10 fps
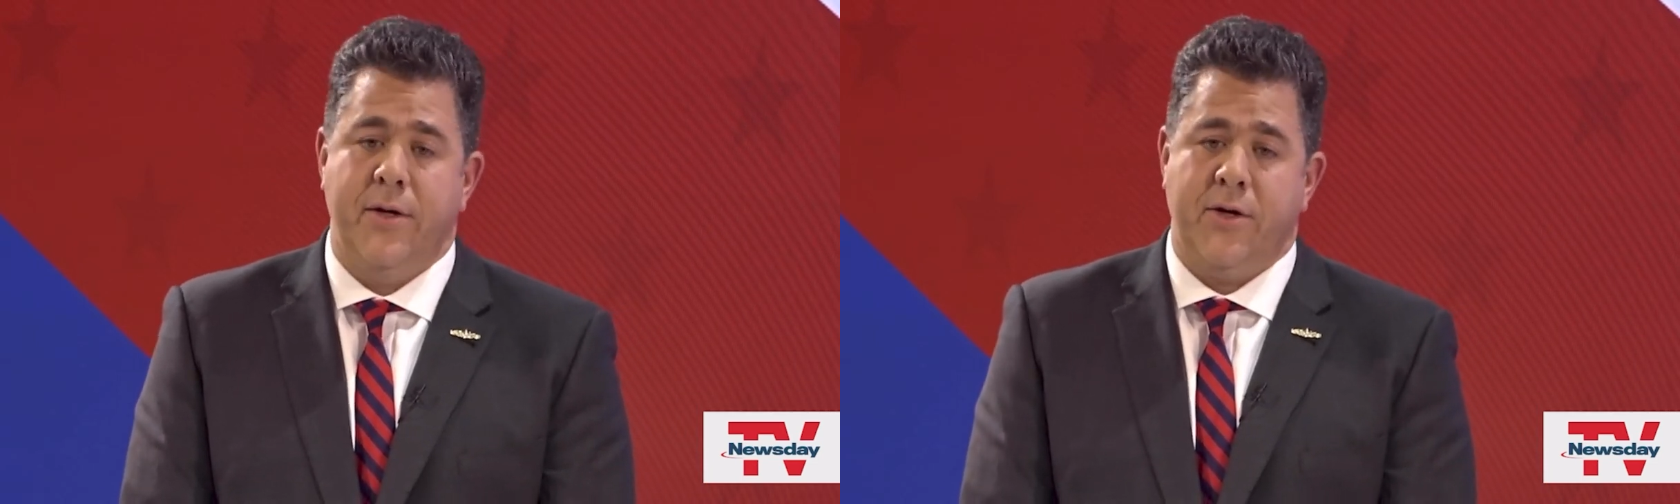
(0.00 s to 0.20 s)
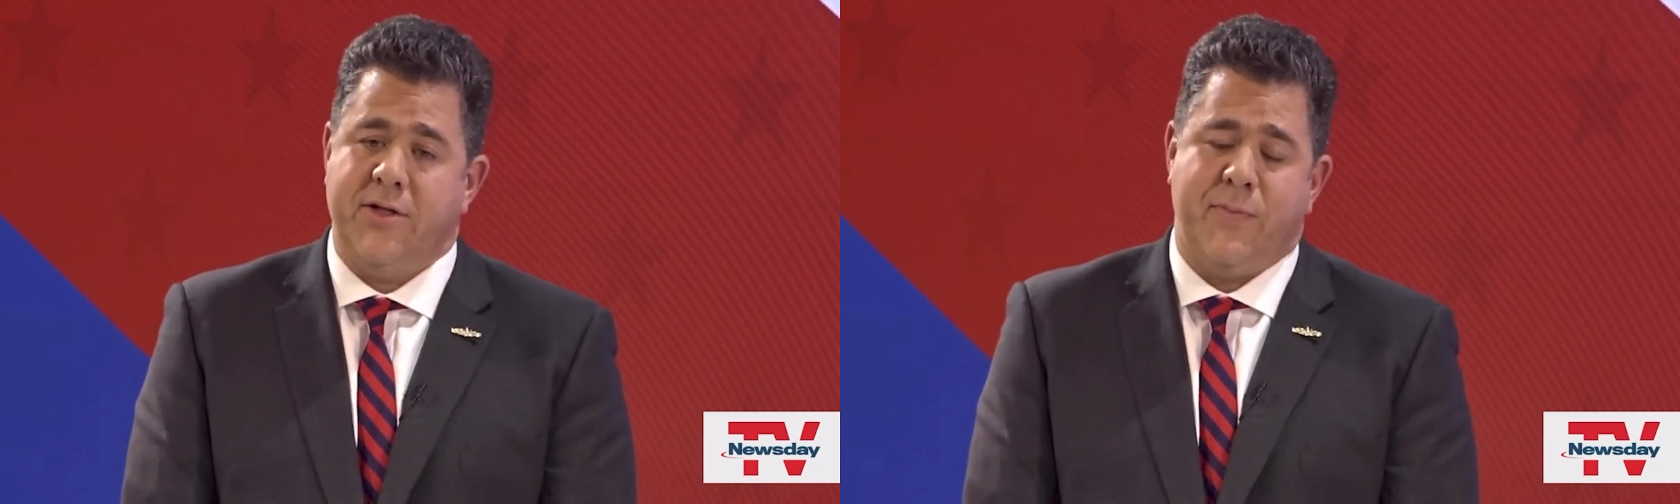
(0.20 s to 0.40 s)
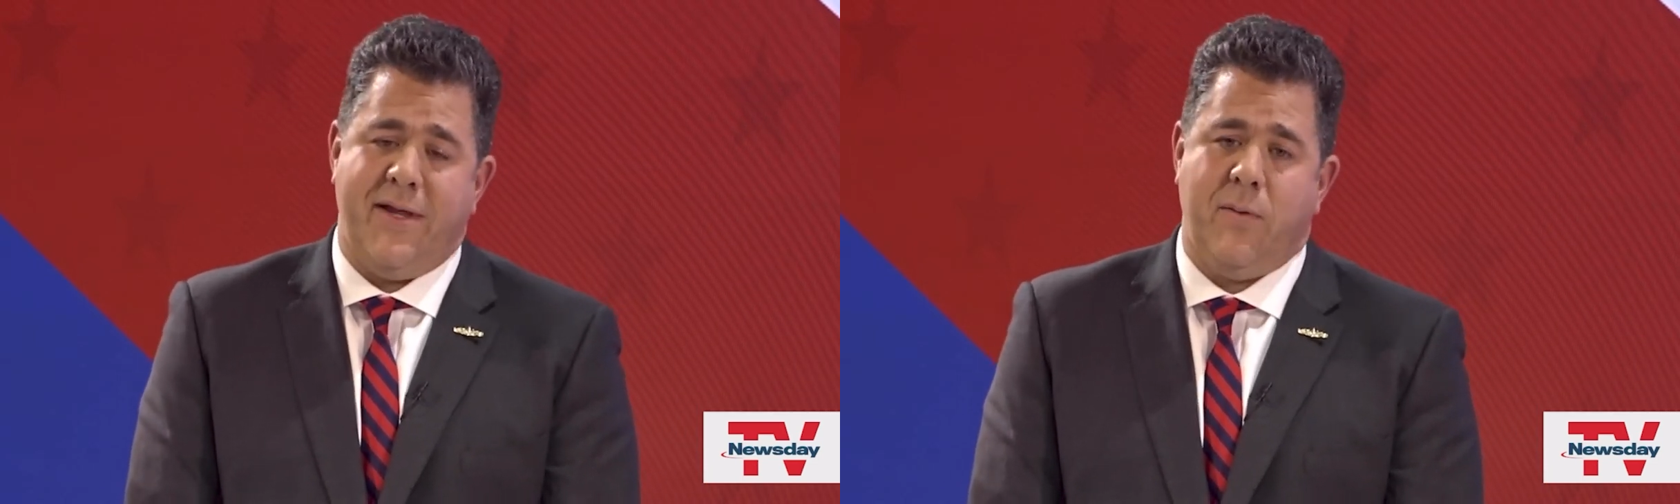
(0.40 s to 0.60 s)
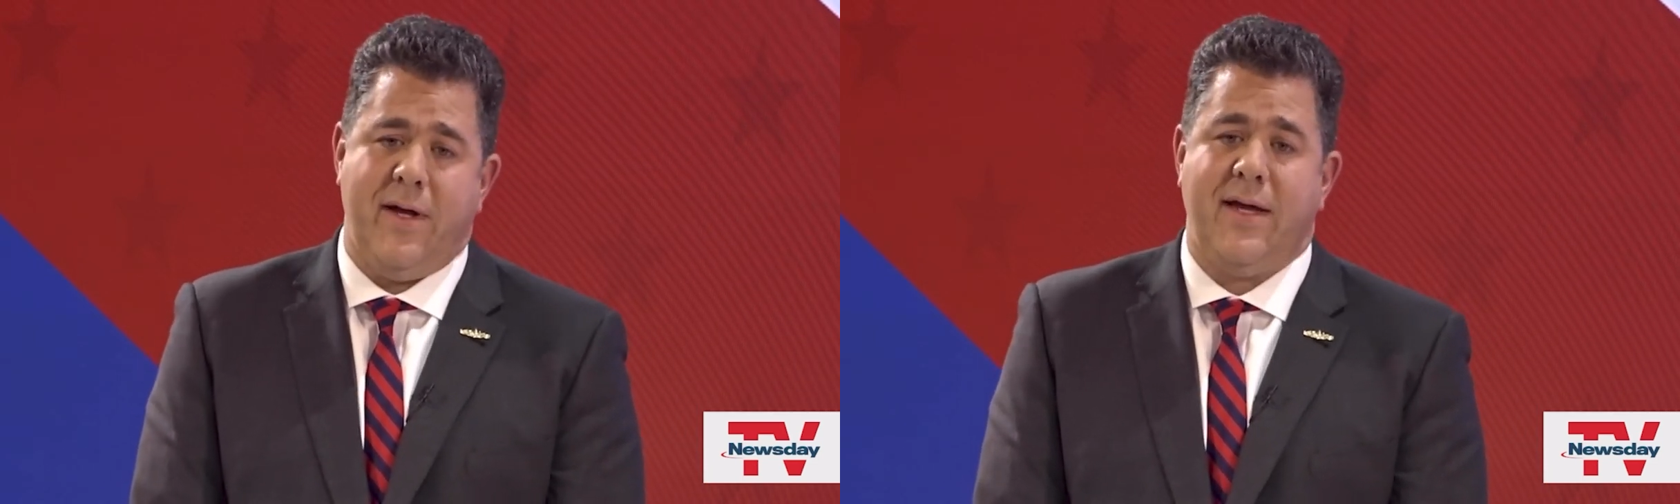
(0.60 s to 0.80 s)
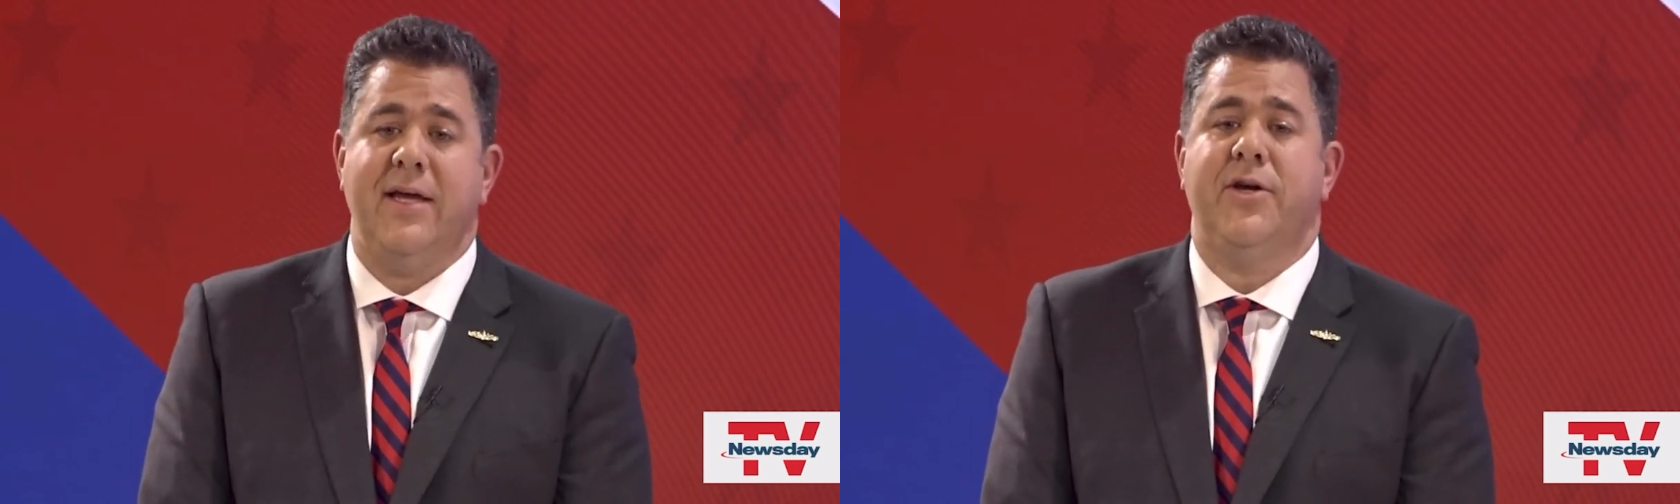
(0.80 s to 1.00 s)
Because by the
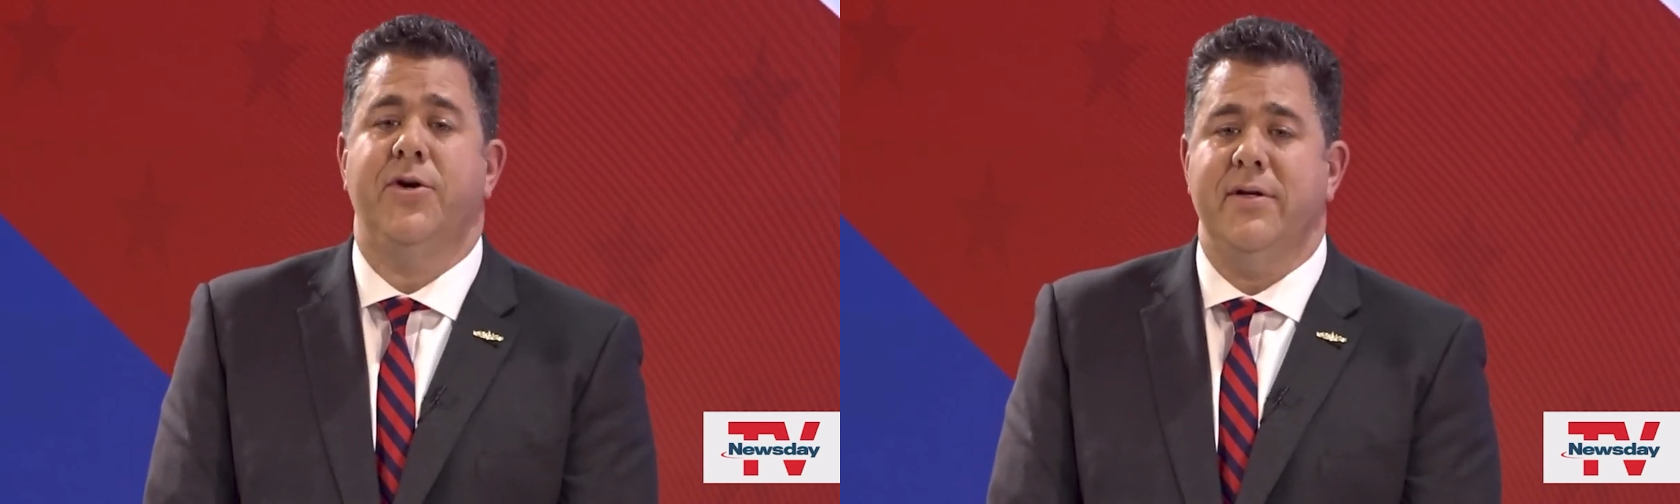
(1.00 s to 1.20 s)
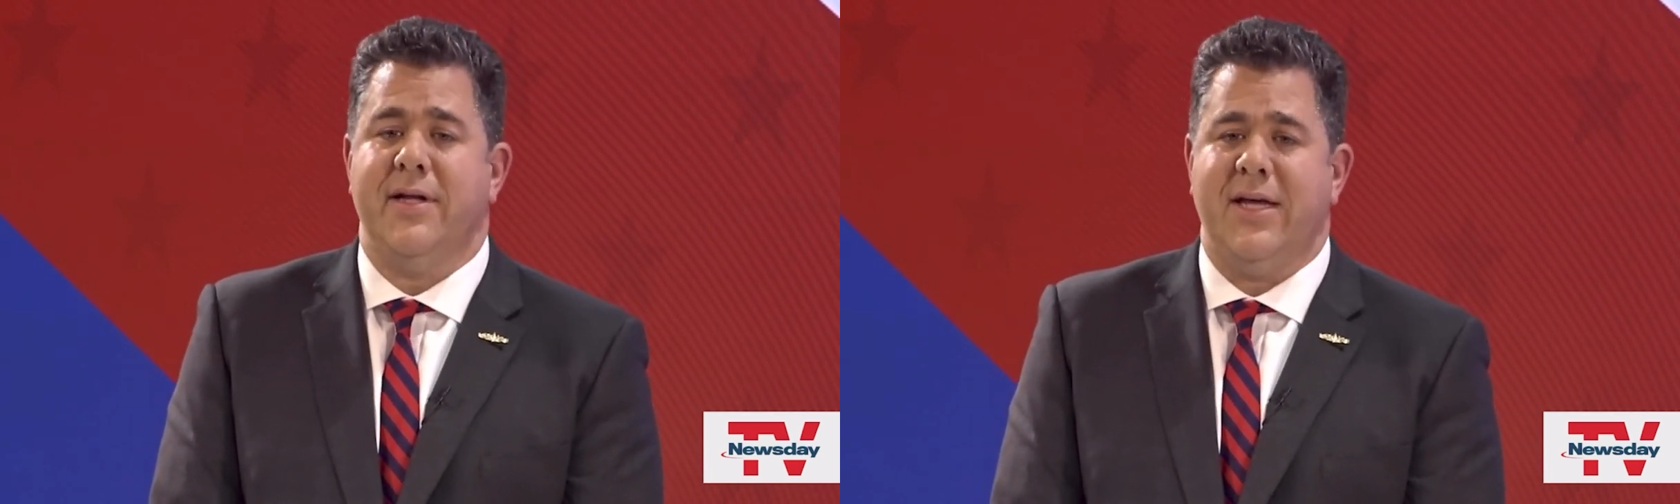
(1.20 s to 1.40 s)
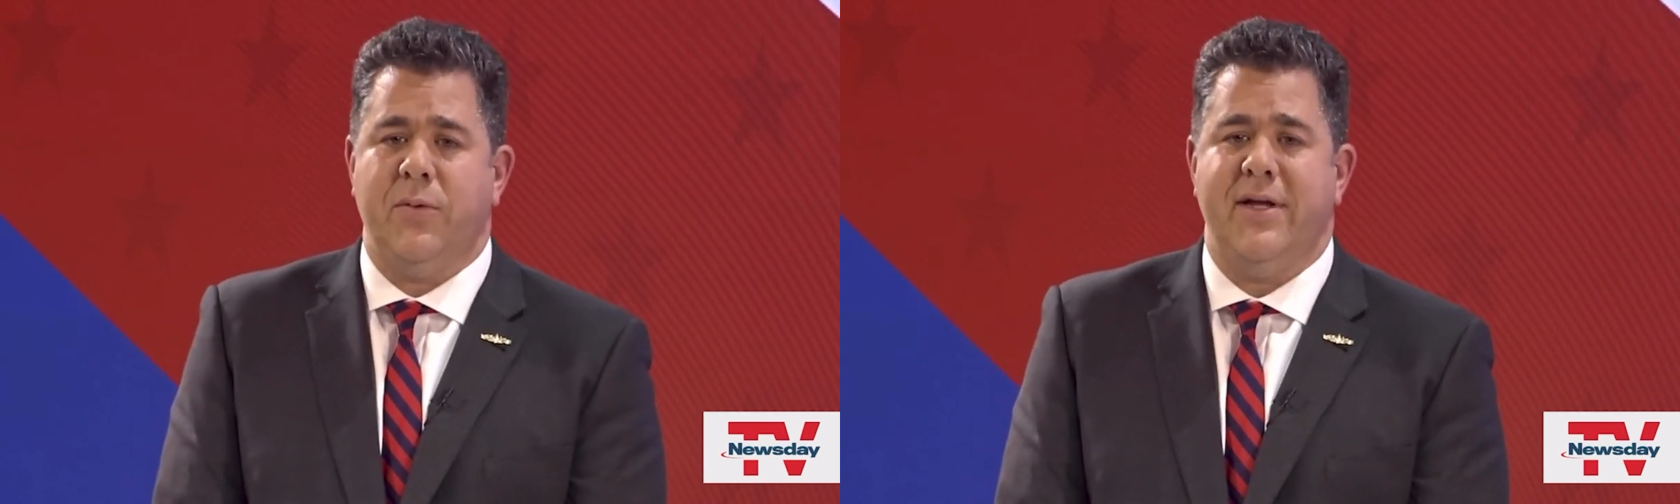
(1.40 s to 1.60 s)
way, he would